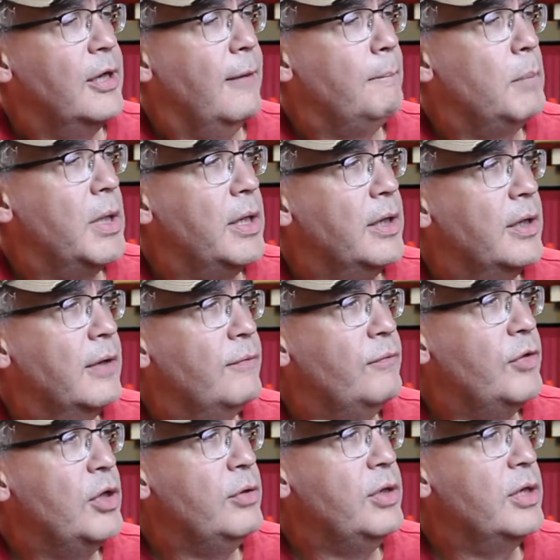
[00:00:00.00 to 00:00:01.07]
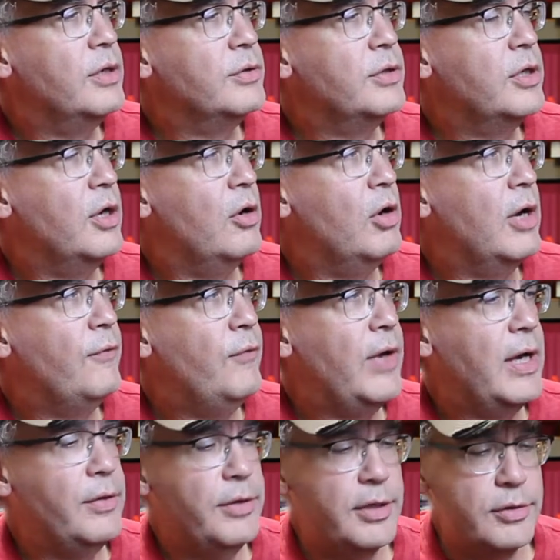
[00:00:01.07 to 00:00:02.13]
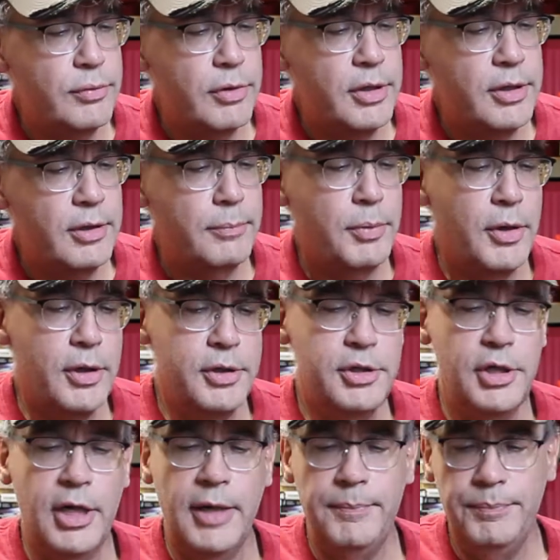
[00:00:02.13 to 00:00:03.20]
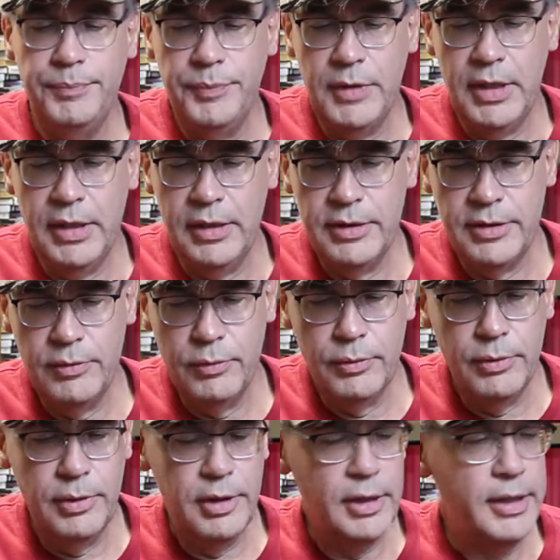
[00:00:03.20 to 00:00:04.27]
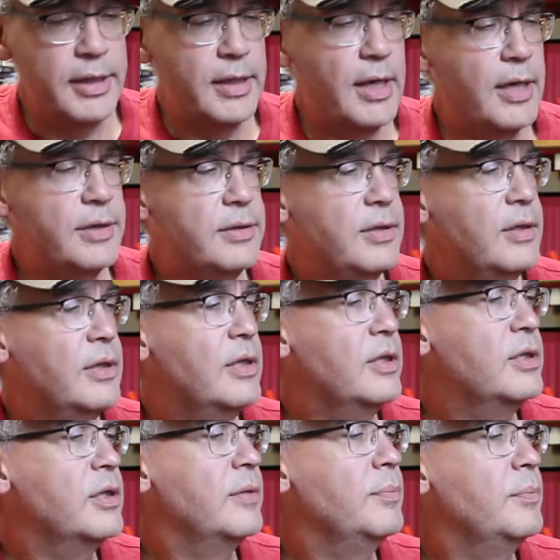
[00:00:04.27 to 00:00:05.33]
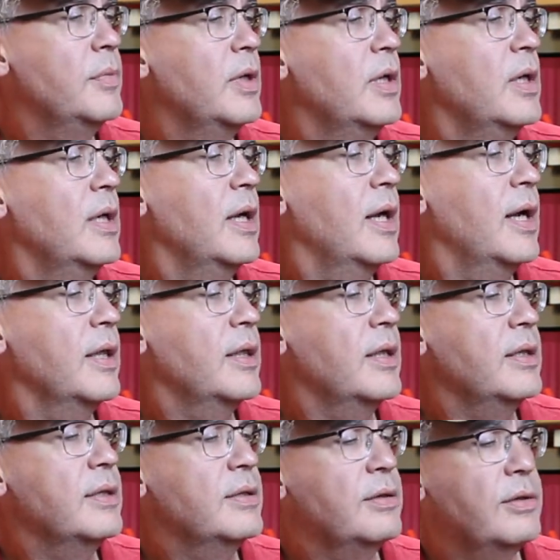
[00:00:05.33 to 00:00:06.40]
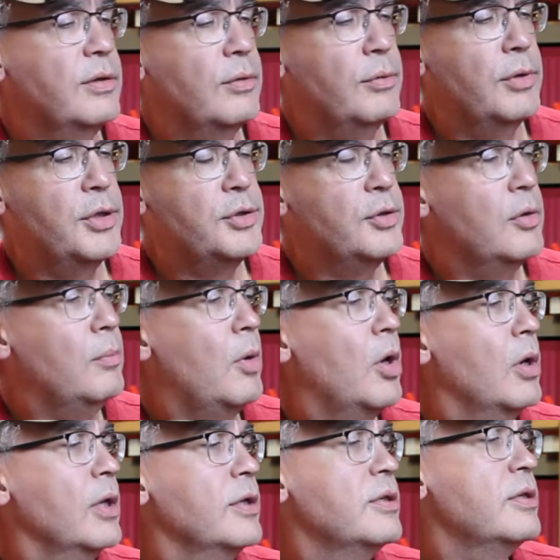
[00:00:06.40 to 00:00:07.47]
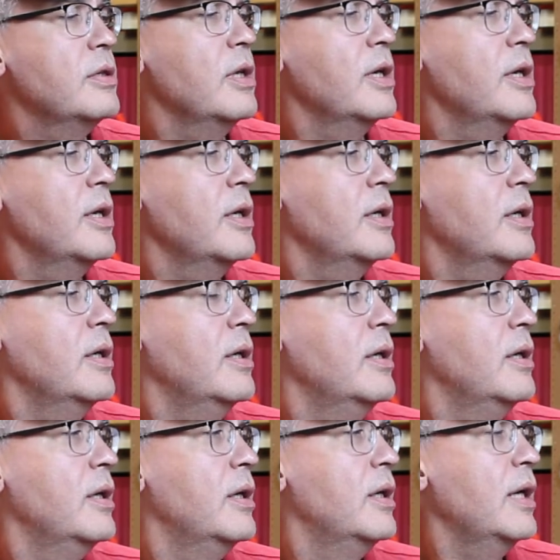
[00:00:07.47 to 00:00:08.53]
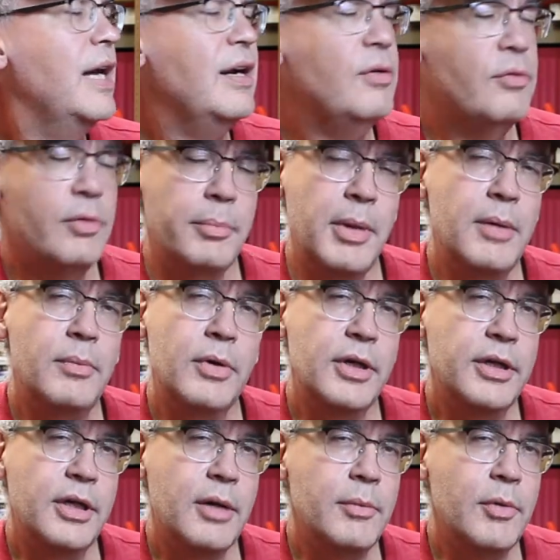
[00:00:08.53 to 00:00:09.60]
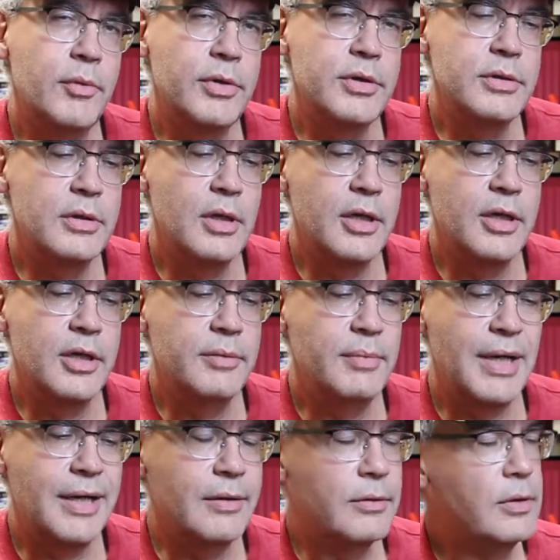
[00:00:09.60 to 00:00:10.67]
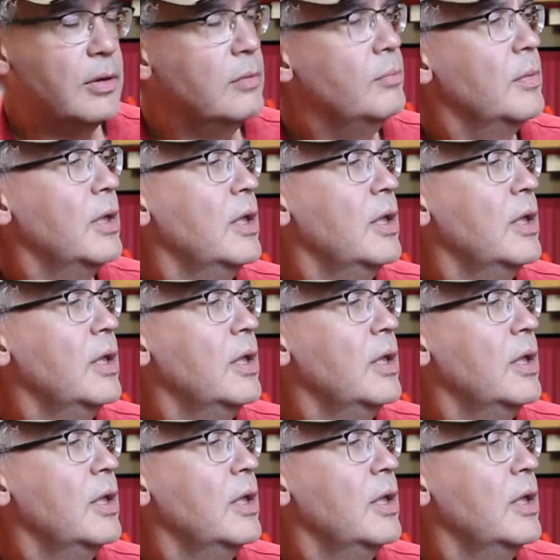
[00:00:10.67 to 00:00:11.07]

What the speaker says: But a few years ago I found this one in a pawn shop, and it's in really nice condition. I think this is the original Marlin sling. I don't remember it coming with a sling. I don't know.